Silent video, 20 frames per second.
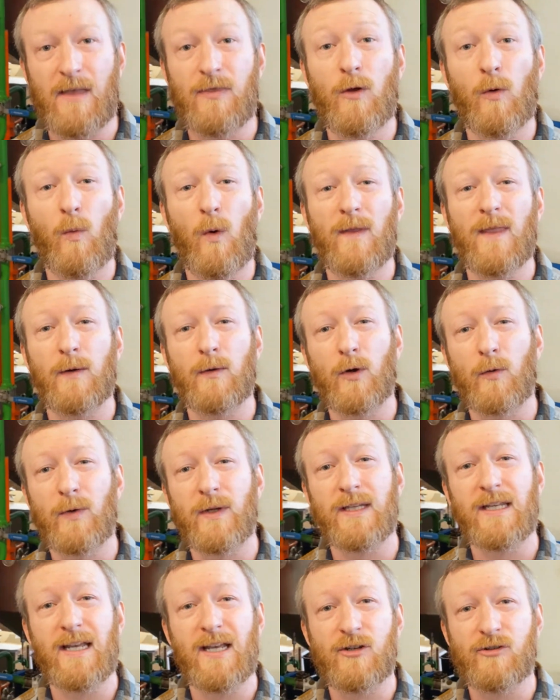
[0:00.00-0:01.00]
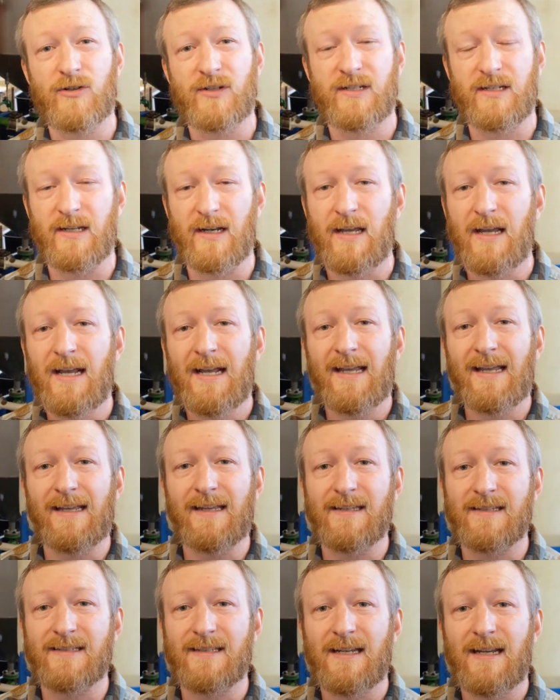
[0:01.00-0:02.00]
and the one that we're really interested in
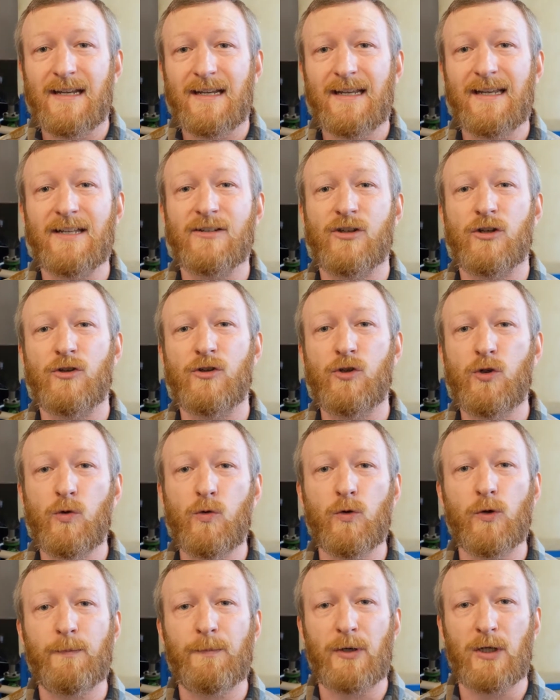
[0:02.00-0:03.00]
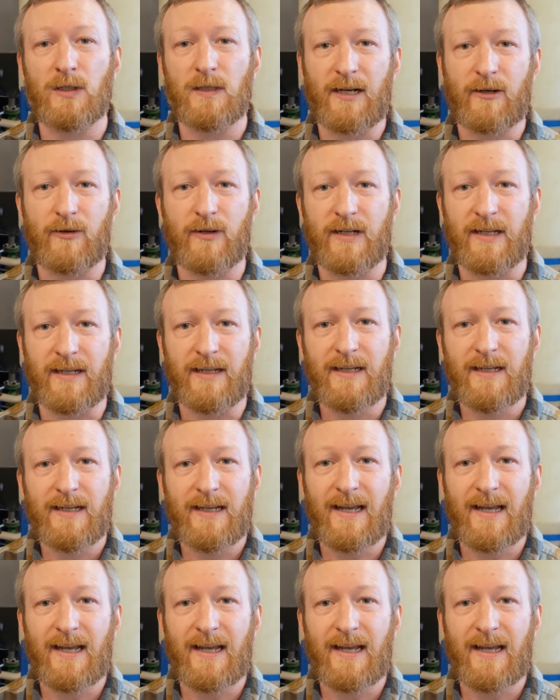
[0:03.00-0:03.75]
is its dual polarity.